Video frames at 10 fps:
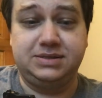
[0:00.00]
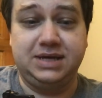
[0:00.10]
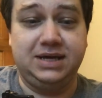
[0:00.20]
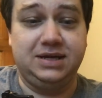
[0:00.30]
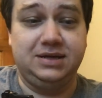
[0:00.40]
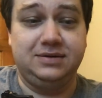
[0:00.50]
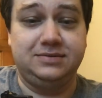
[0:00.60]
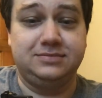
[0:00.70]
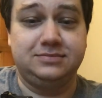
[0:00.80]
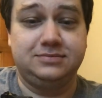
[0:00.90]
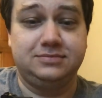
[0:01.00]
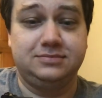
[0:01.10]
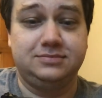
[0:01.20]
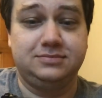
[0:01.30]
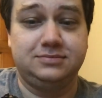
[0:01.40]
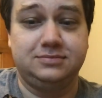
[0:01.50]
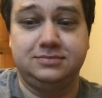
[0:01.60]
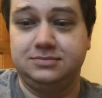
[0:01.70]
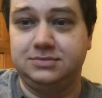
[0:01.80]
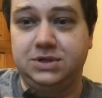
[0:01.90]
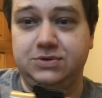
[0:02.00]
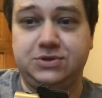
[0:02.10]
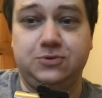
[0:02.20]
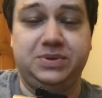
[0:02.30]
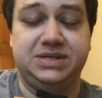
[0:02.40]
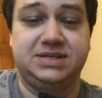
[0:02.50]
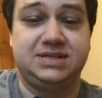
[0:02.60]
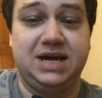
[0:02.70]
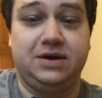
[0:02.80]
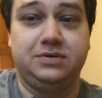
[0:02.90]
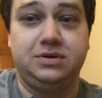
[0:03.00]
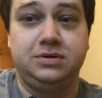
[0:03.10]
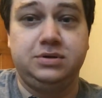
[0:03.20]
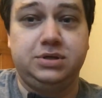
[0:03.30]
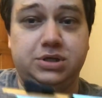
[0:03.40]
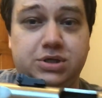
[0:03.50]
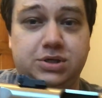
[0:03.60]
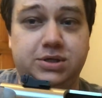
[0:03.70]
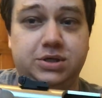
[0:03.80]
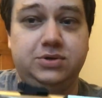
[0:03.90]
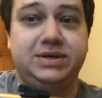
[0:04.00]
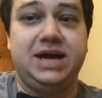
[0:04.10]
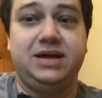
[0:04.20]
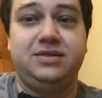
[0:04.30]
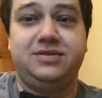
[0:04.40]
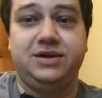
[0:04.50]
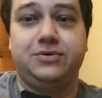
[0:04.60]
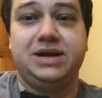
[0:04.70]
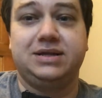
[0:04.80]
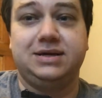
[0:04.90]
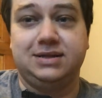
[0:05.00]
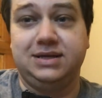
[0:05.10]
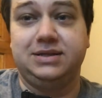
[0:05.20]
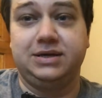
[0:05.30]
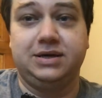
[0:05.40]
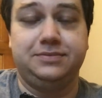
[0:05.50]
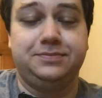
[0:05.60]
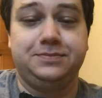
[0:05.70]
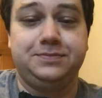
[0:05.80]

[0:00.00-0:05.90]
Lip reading: taking those two pieces out, you can theoretically clean the gun.